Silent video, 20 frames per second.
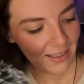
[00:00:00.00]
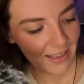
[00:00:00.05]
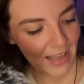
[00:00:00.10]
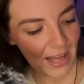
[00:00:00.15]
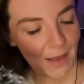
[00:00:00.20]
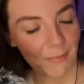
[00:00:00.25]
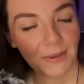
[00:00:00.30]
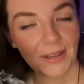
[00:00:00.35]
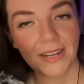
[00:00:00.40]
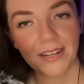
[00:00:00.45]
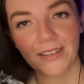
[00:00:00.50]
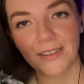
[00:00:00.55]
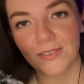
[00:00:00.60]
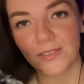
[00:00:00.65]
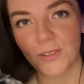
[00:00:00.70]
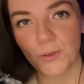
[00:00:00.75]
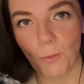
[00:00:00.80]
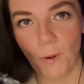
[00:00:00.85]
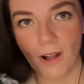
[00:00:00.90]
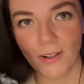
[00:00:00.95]
I'm gonna
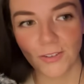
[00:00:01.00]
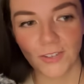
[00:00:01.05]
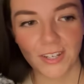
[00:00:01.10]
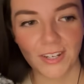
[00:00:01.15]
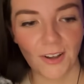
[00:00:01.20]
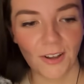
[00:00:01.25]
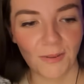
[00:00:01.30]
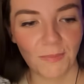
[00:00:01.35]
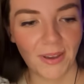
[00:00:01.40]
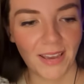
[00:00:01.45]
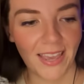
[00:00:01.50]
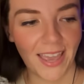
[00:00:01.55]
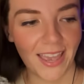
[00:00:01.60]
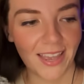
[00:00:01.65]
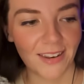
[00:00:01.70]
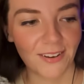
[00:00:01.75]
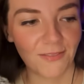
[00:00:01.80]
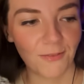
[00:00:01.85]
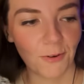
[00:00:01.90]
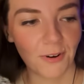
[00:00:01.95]
swatch it on my
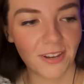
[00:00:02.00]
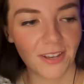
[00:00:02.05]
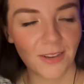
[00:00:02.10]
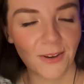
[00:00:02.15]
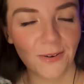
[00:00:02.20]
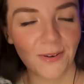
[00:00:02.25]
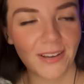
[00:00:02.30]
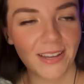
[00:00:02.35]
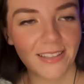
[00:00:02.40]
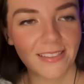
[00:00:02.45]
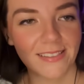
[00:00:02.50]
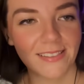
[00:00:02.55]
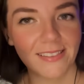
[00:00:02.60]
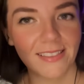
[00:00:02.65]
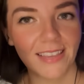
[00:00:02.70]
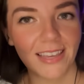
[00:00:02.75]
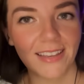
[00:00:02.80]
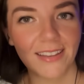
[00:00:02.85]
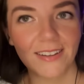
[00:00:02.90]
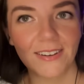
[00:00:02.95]
hand for you. It's
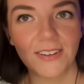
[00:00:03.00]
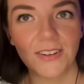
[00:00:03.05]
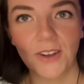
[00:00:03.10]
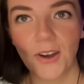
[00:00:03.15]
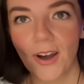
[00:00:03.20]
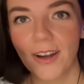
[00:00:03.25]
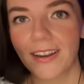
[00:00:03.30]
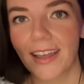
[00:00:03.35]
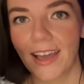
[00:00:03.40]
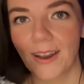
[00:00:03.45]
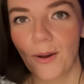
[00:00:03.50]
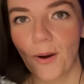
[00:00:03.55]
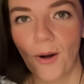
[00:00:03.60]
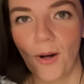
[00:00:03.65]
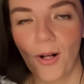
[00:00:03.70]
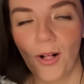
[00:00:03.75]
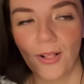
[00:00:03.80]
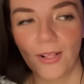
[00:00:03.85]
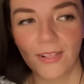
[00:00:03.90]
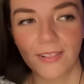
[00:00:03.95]
like not at
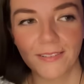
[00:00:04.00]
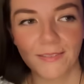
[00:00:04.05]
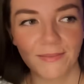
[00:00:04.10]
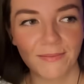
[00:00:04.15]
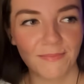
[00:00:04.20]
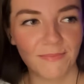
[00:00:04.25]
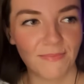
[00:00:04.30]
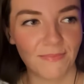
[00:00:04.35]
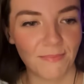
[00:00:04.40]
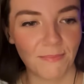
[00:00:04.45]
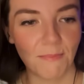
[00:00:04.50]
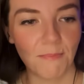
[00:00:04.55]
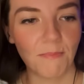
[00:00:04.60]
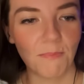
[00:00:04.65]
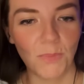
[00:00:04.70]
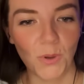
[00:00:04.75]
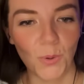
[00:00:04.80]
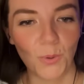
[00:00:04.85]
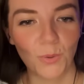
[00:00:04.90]
all mood